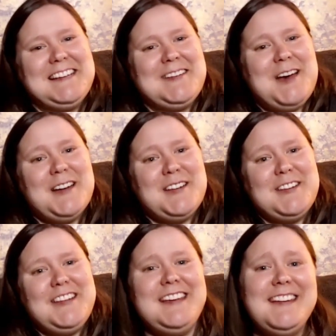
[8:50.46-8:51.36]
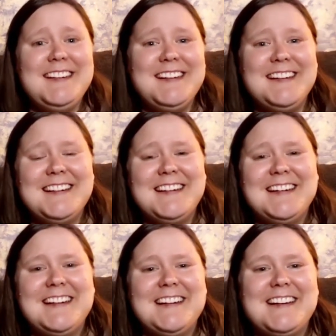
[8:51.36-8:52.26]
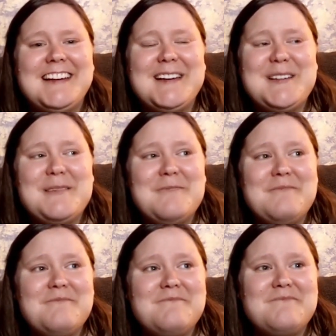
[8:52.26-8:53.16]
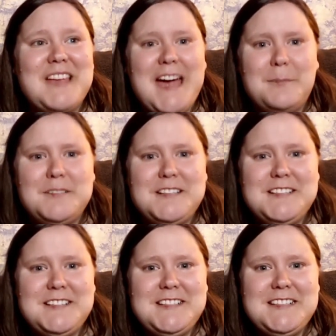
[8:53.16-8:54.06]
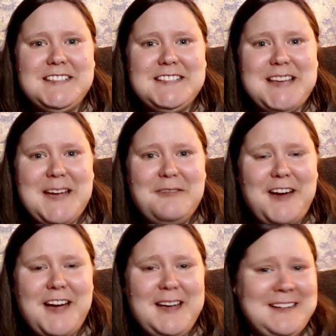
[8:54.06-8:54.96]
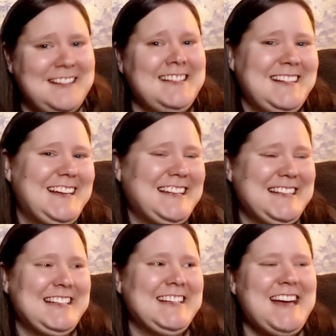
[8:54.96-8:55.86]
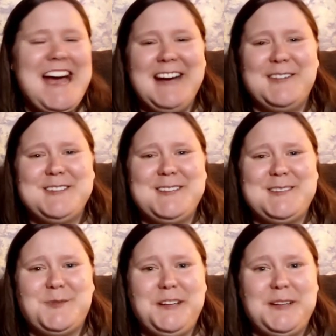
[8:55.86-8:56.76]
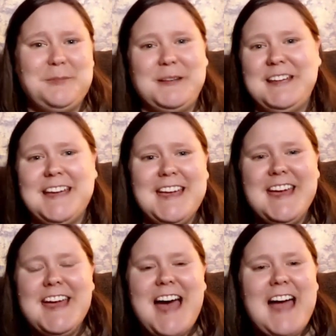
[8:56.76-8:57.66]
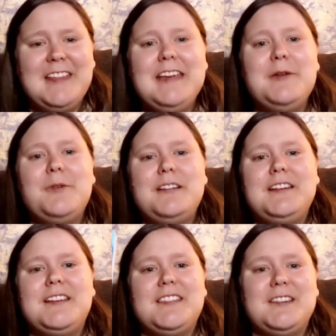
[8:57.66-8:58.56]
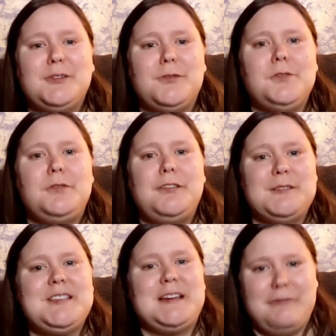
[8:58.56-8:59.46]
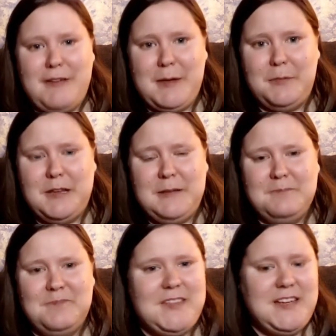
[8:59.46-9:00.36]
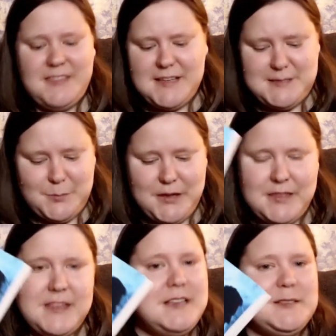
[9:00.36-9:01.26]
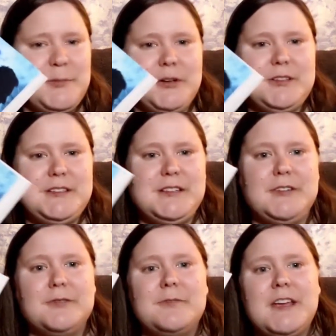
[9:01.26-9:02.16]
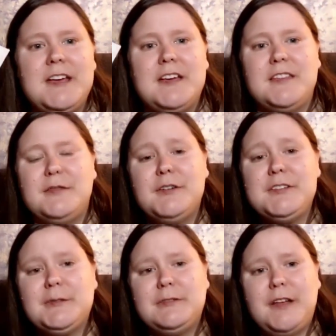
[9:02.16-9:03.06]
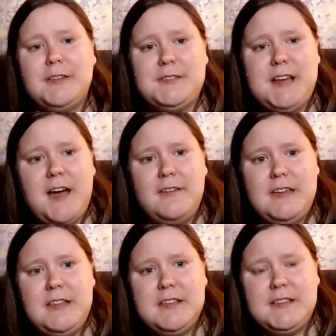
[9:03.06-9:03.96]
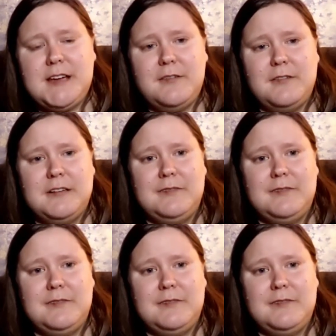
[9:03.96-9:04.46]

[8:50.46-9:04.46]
cuddly captains in sci-fi. I know it sounds weird, but like I like it when the crew feels like a family. And that's what these books do. The first one follows Tavi, the second one